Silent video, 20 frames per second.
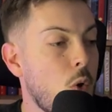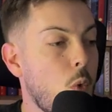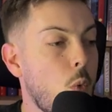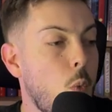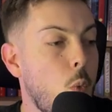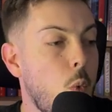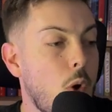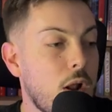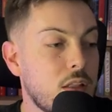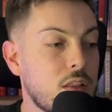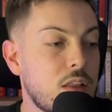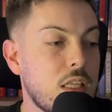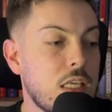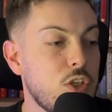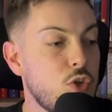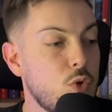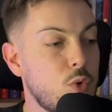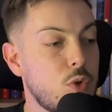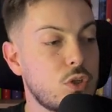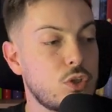One thing
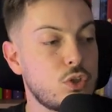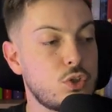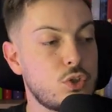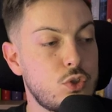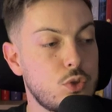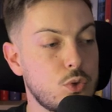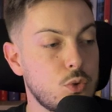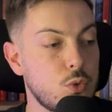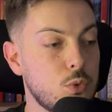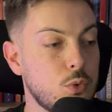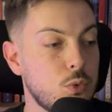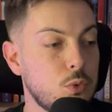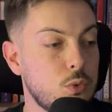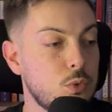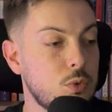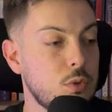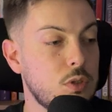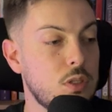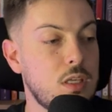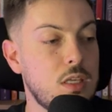you can do
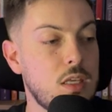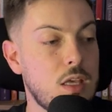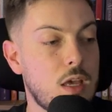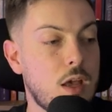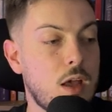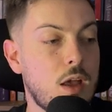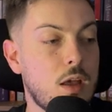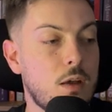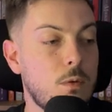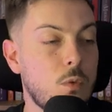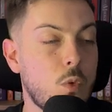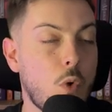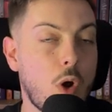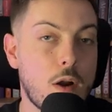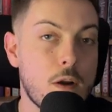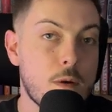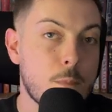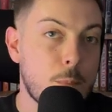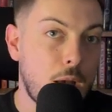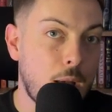here
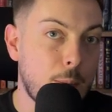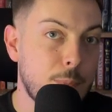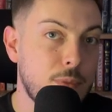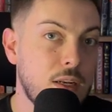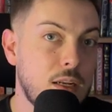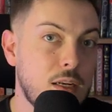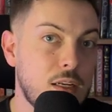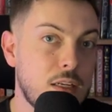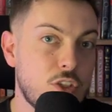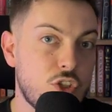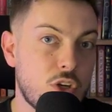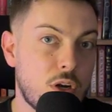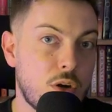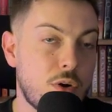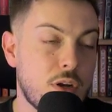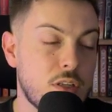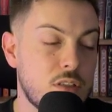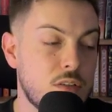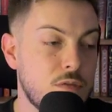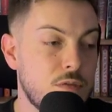on publicly
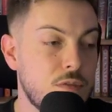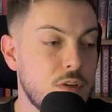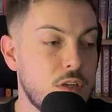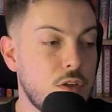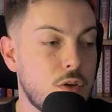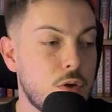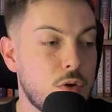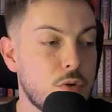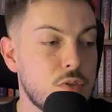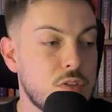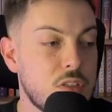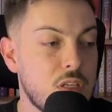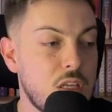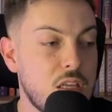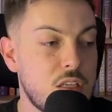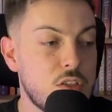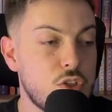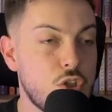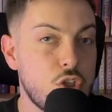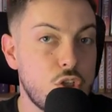generated videos
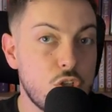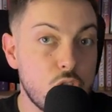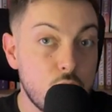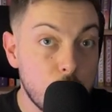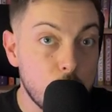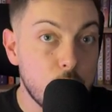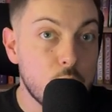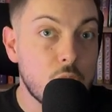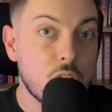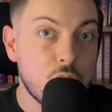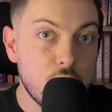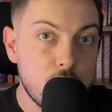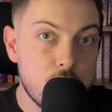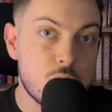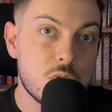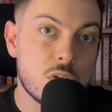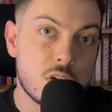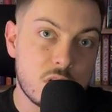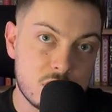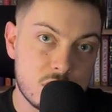is you can
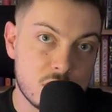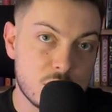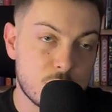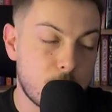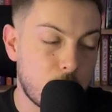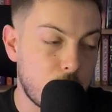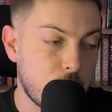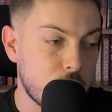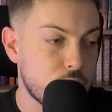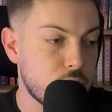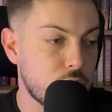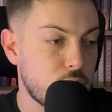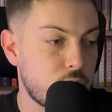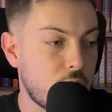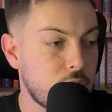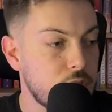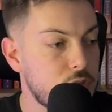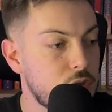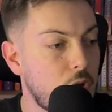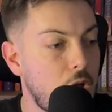use it as inspiration,
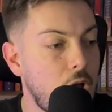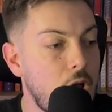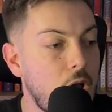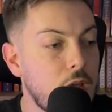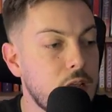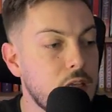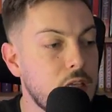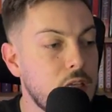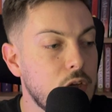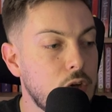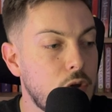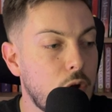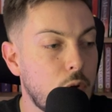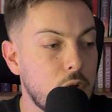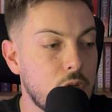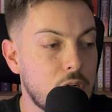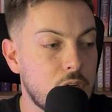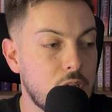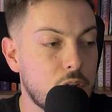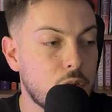right? So I can go
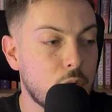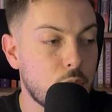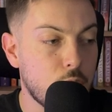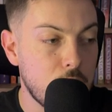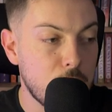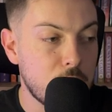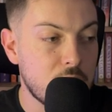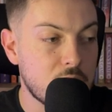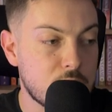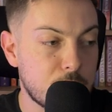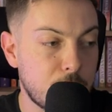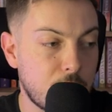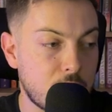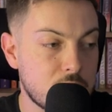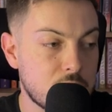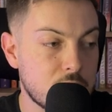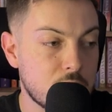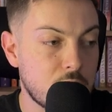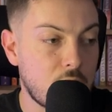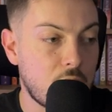and click the remix
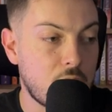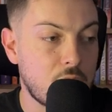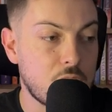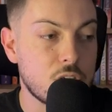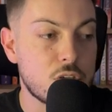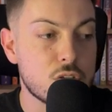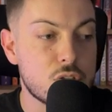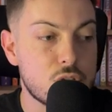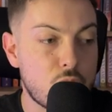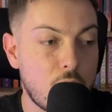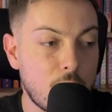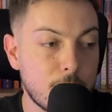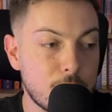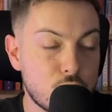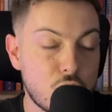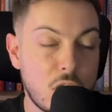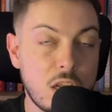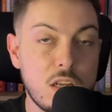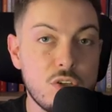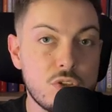button and I can describe
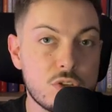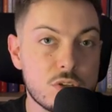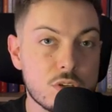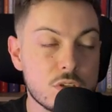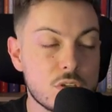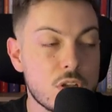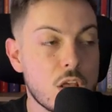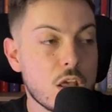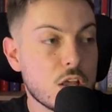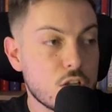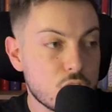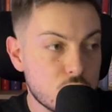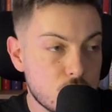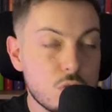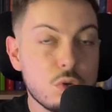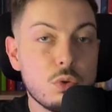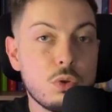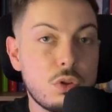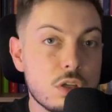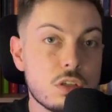changes
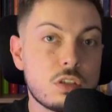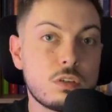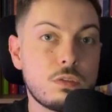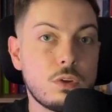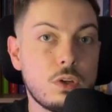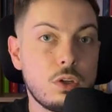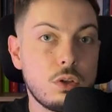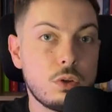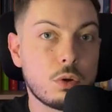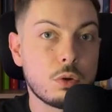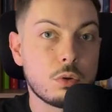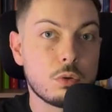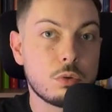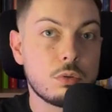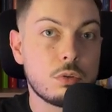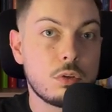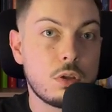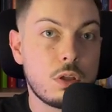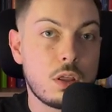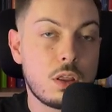to this video
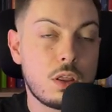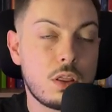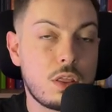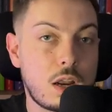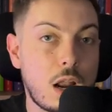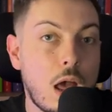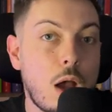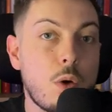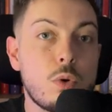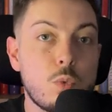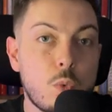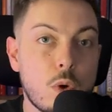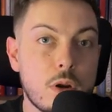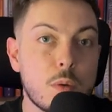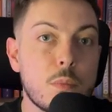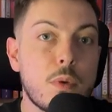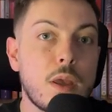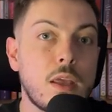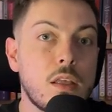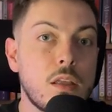that I would want to
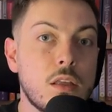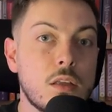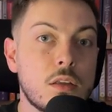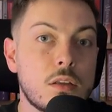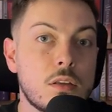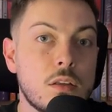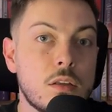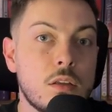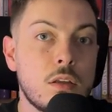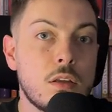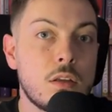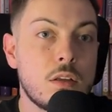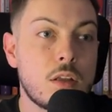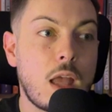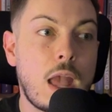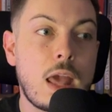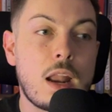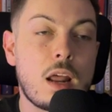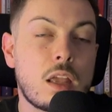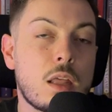make,
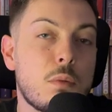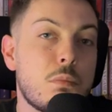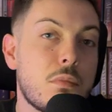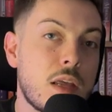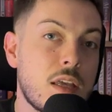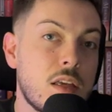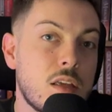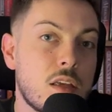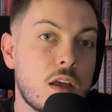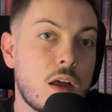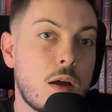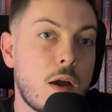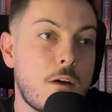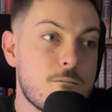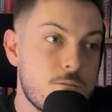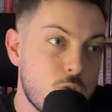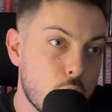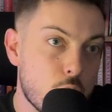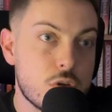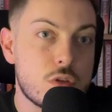and I can make a
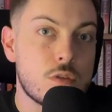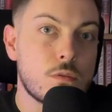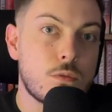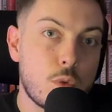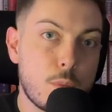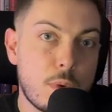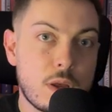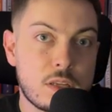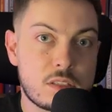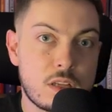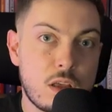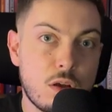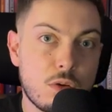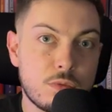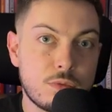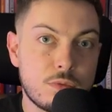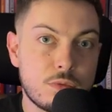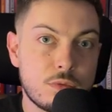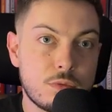version for myself.